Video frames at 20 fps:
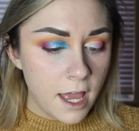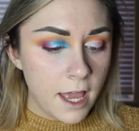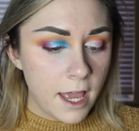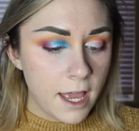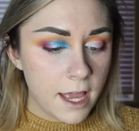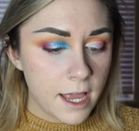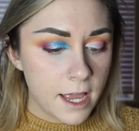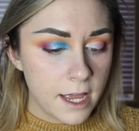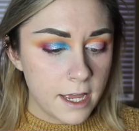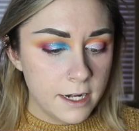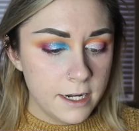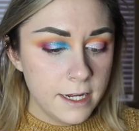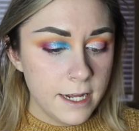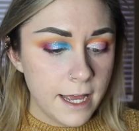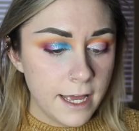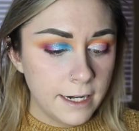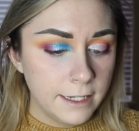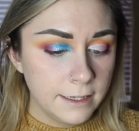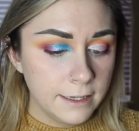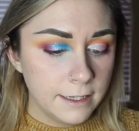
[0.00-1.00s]
And it
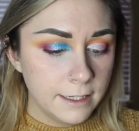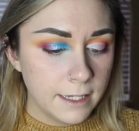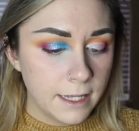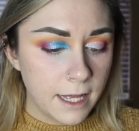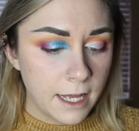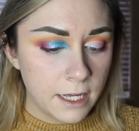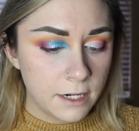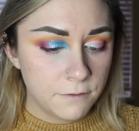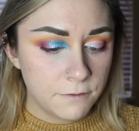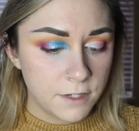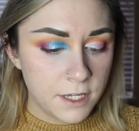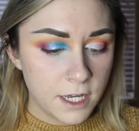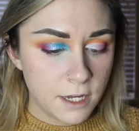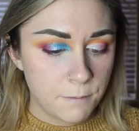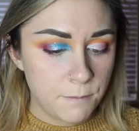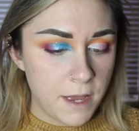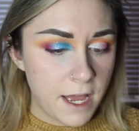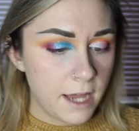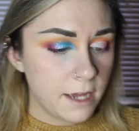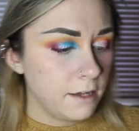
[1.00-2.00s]
had a lot of
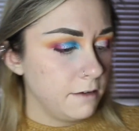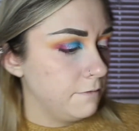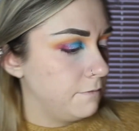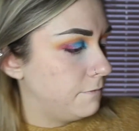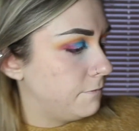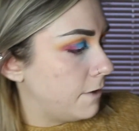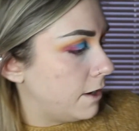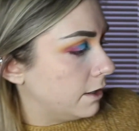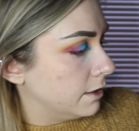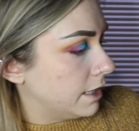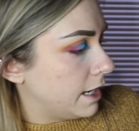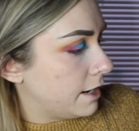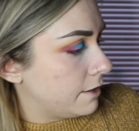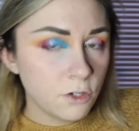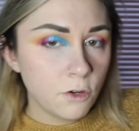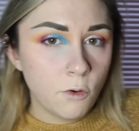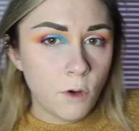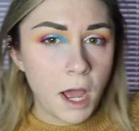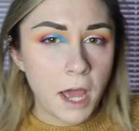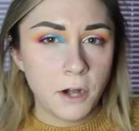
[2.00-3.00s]
kickback and fallout.
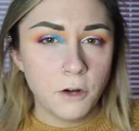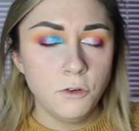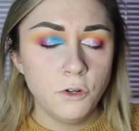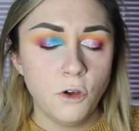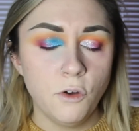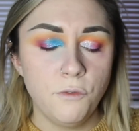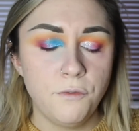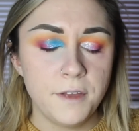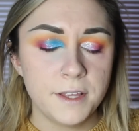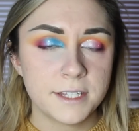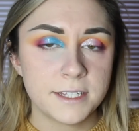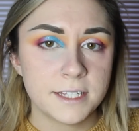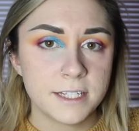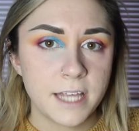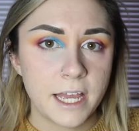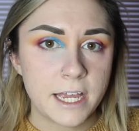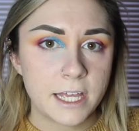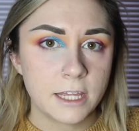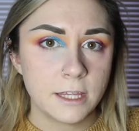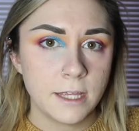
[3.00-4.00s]
So I don't know if it's
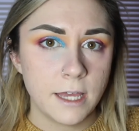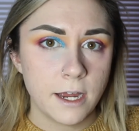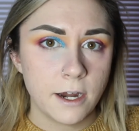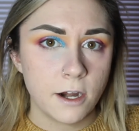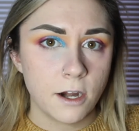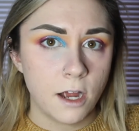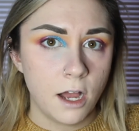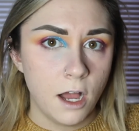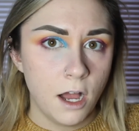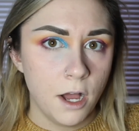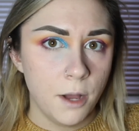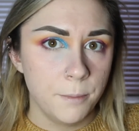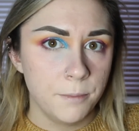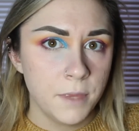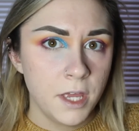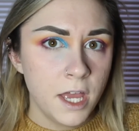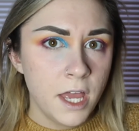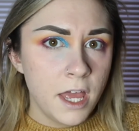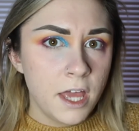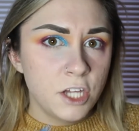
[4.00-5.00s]
like their
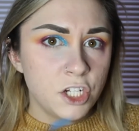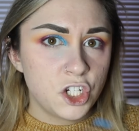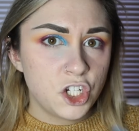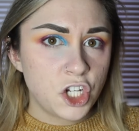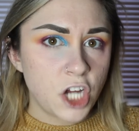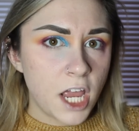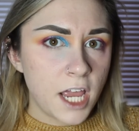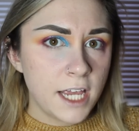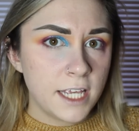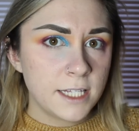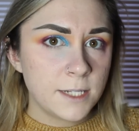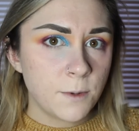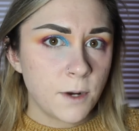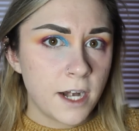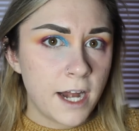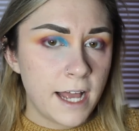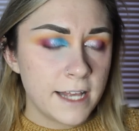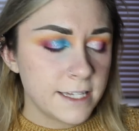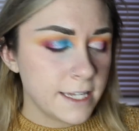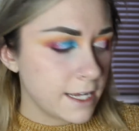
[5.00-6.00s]
shades where
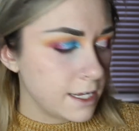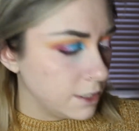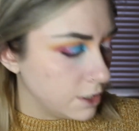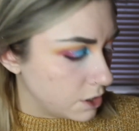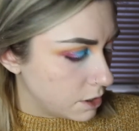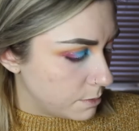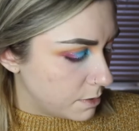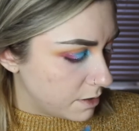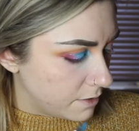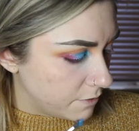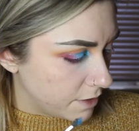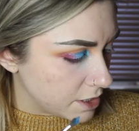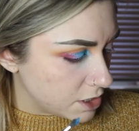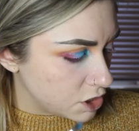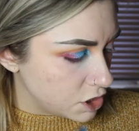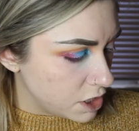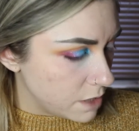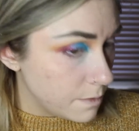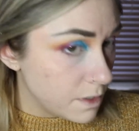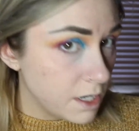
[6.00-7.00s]
it has like a little bit of like
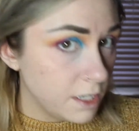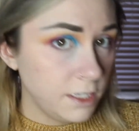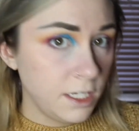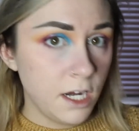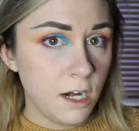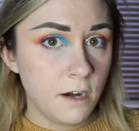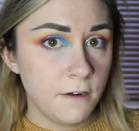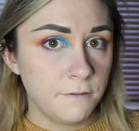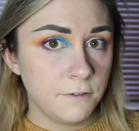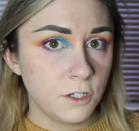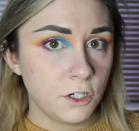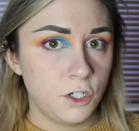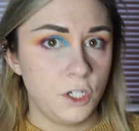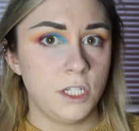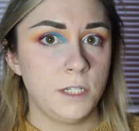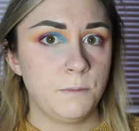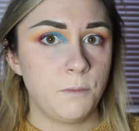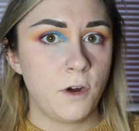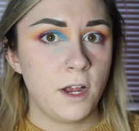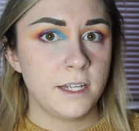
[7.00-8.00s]
shimmer in there, if they're
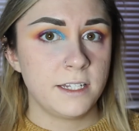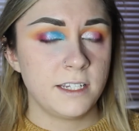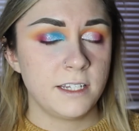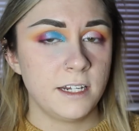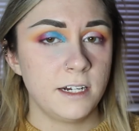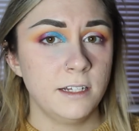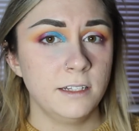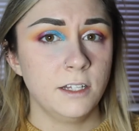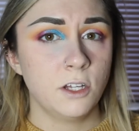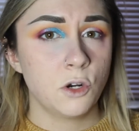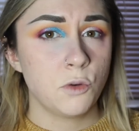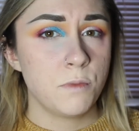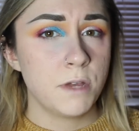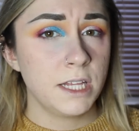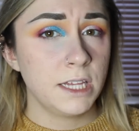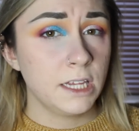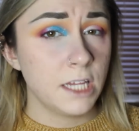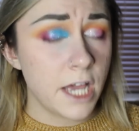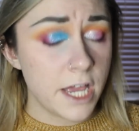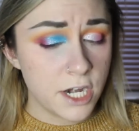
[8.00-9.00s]
just pressed in a little
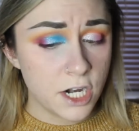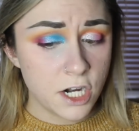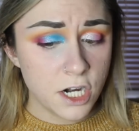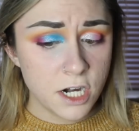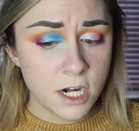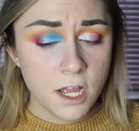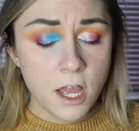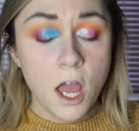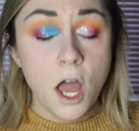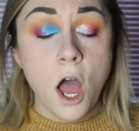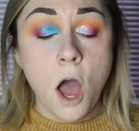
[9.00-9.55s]
bit lighter.